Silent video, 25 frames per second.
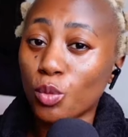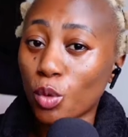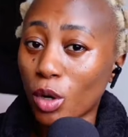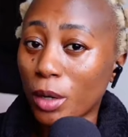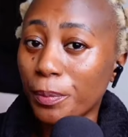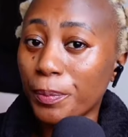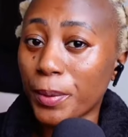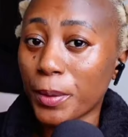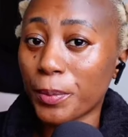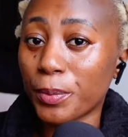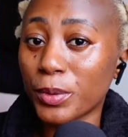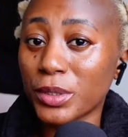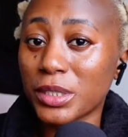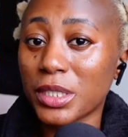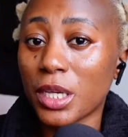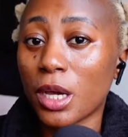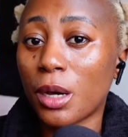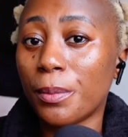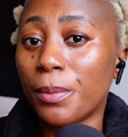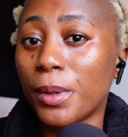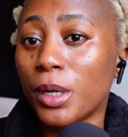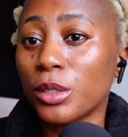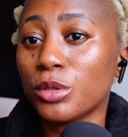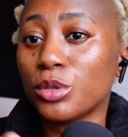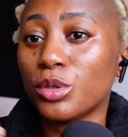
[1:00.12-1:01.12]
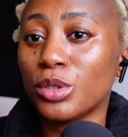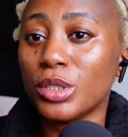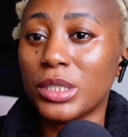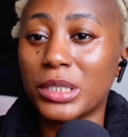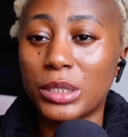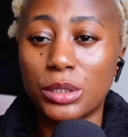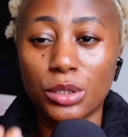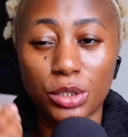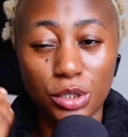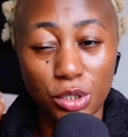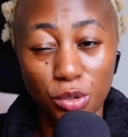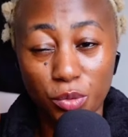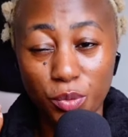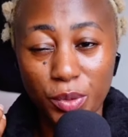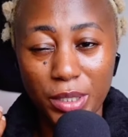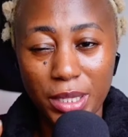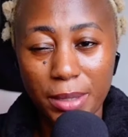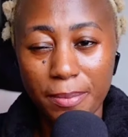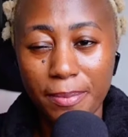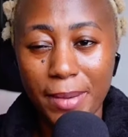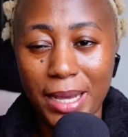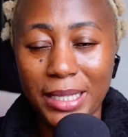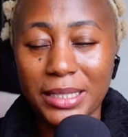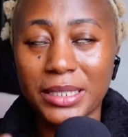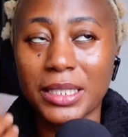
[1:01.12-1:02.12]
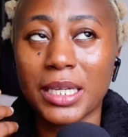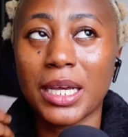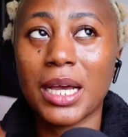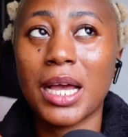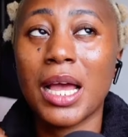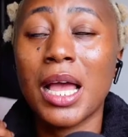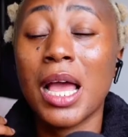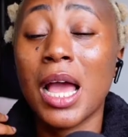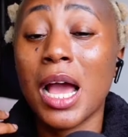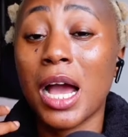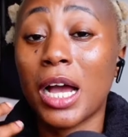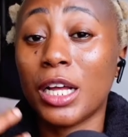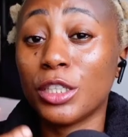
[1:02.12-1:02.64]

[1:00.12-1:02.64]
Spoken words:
Do what people say about you, does it really matter?